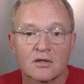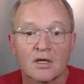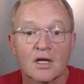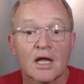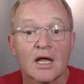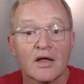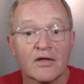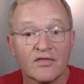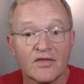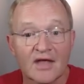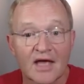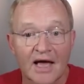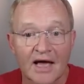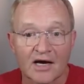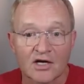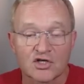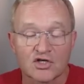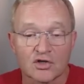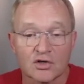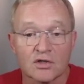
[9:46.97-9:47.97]
In the
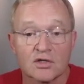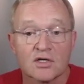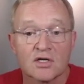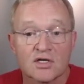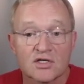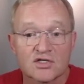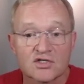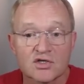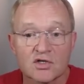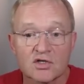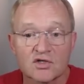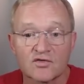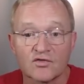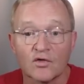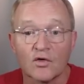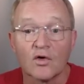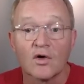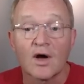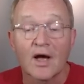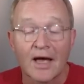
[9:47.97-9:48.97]
Action, search
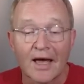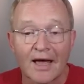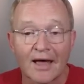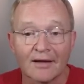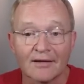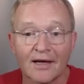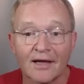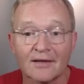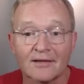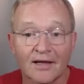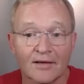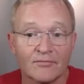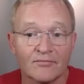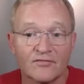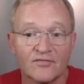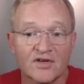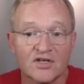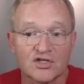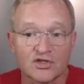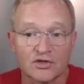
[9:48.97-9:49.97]
for LLM
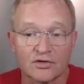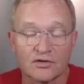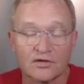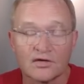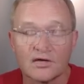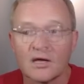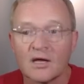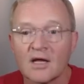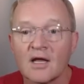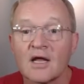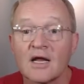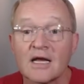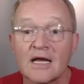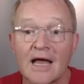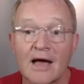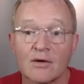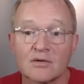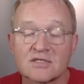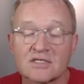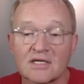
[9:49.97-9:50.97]
Vision.
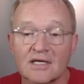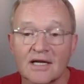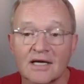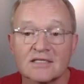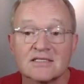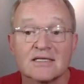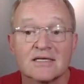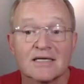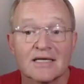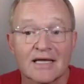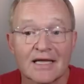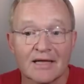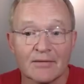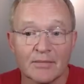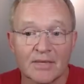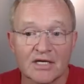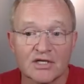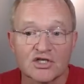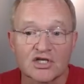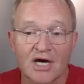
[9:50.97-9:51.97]
Now select
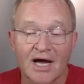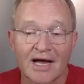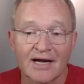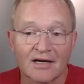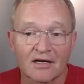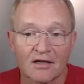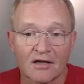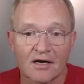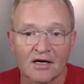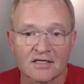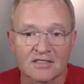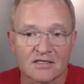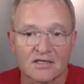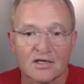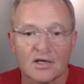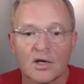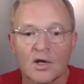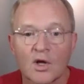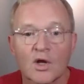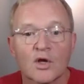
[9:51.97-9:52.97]
Image Analyzer.
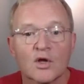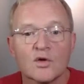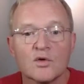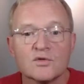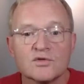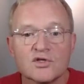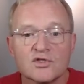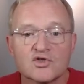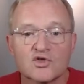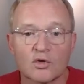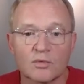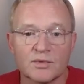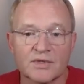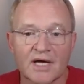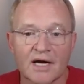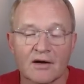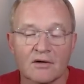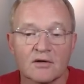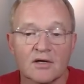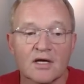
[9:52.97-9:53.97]
Use the
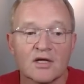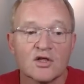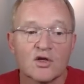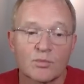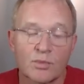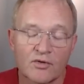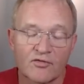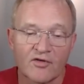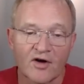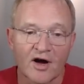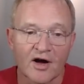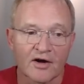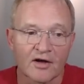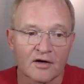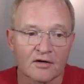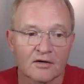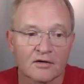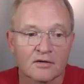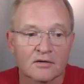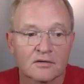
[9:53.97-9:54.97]
drop-down in the provider.
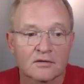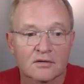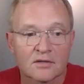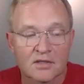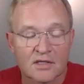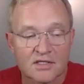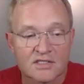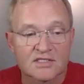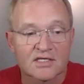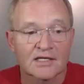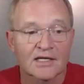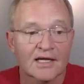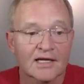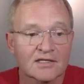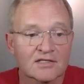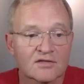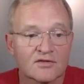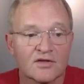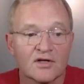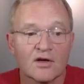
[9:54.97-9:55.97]

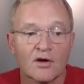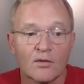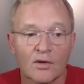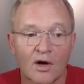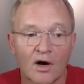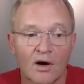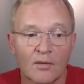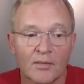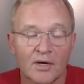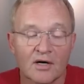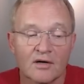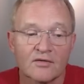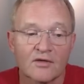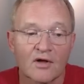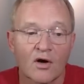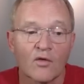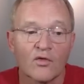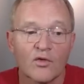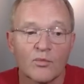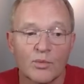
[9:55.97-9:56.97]
Select the Ollama
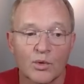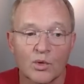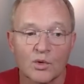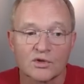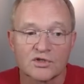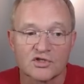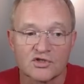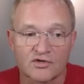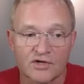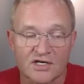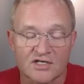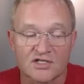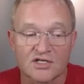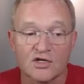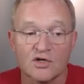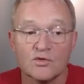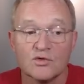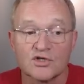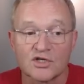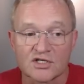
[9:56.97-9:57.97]
on the port address that
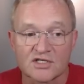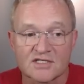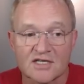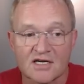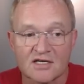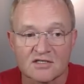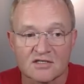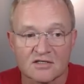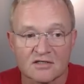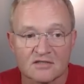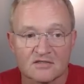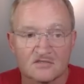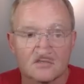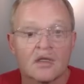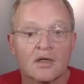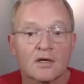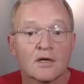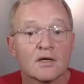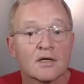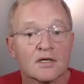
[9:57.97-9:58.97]
you just entered.
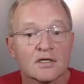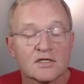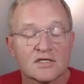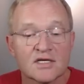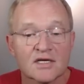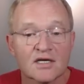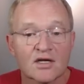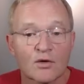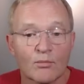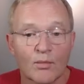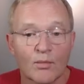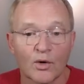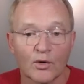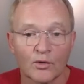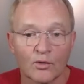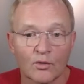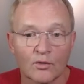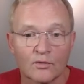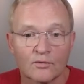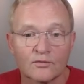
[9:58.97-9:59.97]
Tick
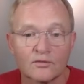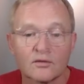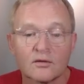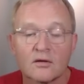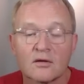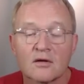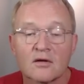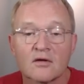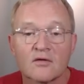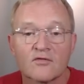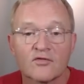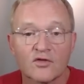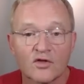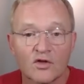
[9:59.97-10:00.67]
Model. For the